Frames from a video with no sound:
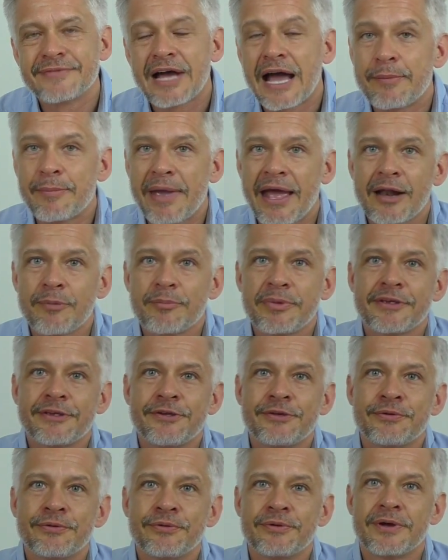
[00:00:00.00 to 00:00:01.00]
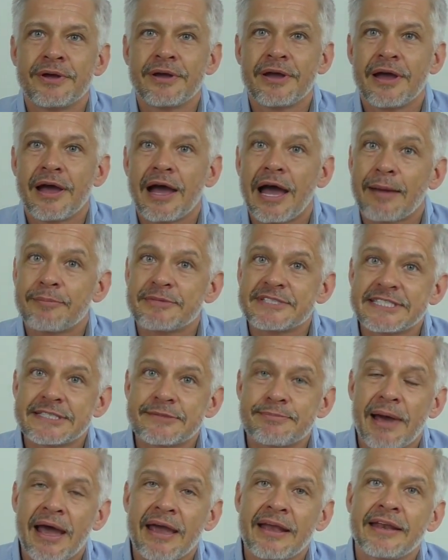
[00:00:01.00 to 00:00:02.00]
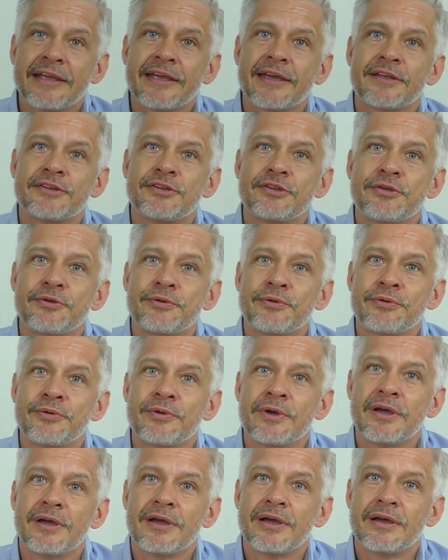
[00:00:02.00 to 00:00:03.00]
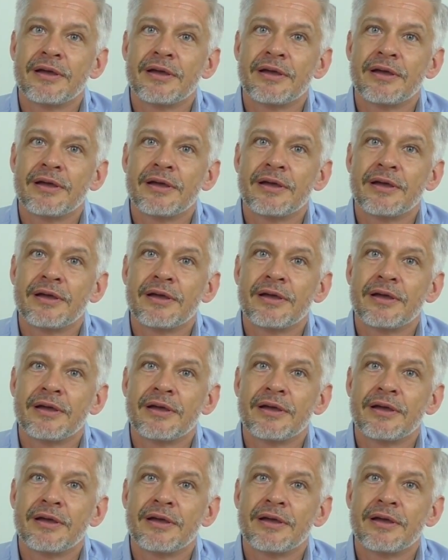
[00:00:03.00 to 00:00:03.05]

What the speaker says: I'm helping you. I'm smiling at you.